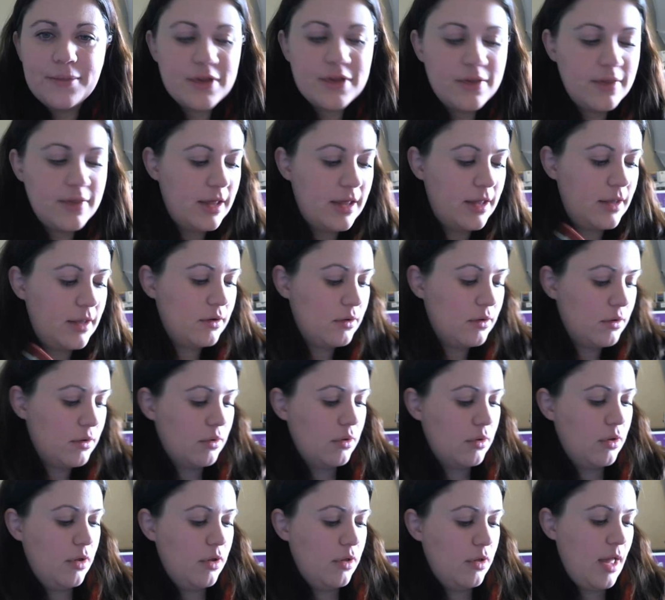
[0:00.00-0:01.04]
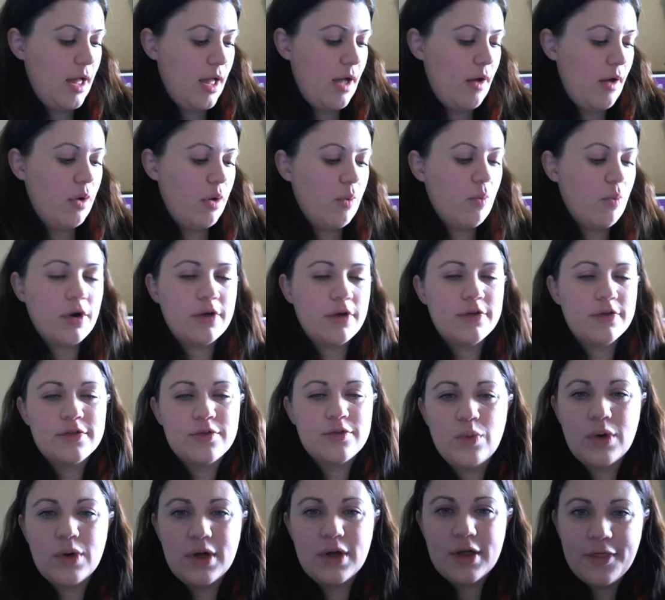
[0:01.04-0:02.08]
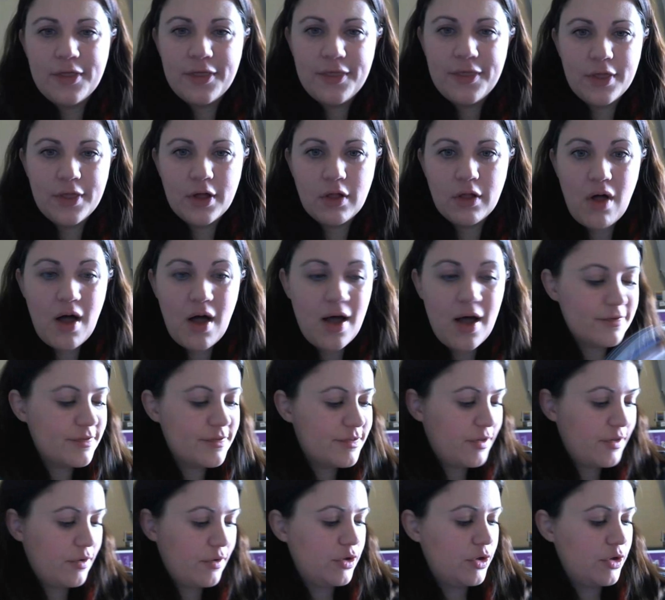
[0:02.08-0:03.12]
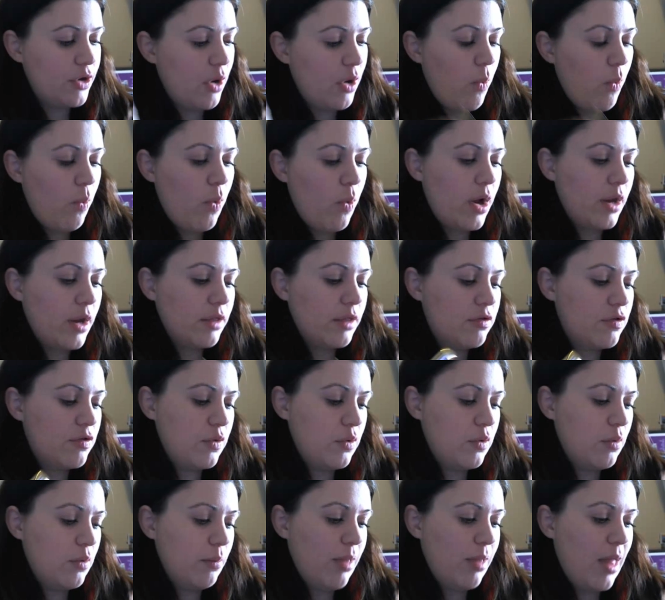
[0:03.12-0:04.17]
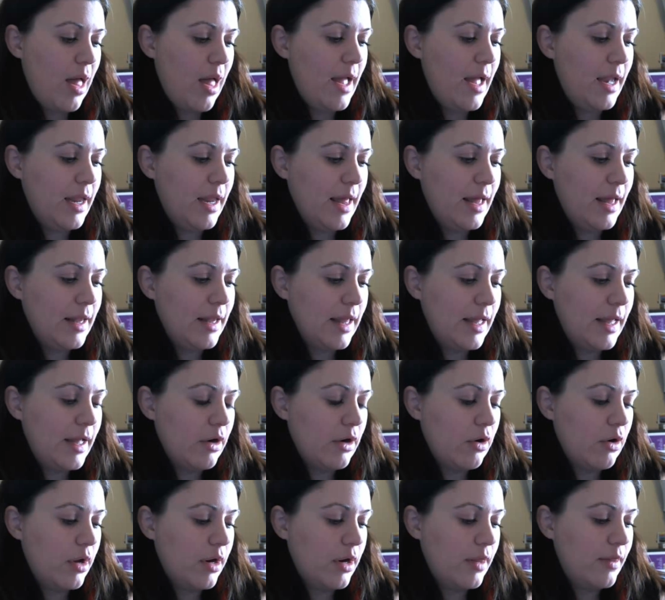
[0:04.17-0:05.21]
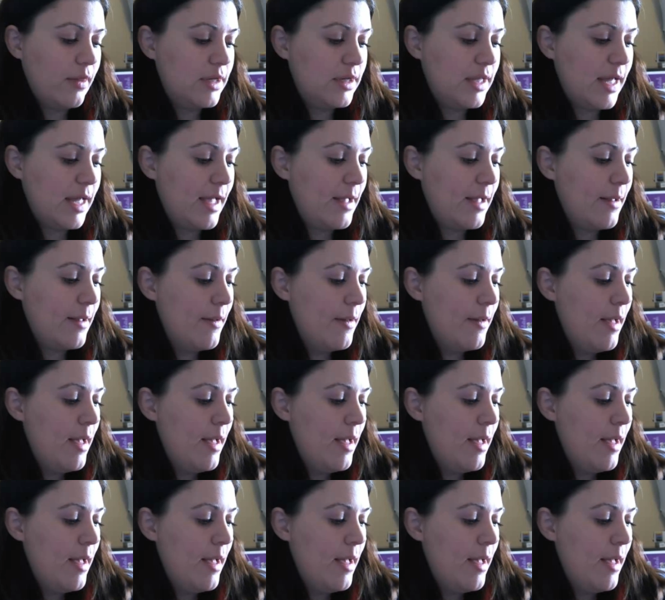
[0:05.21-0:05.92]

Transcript: and then how it works with the gloss. So you don't want to apply it again later on in the day.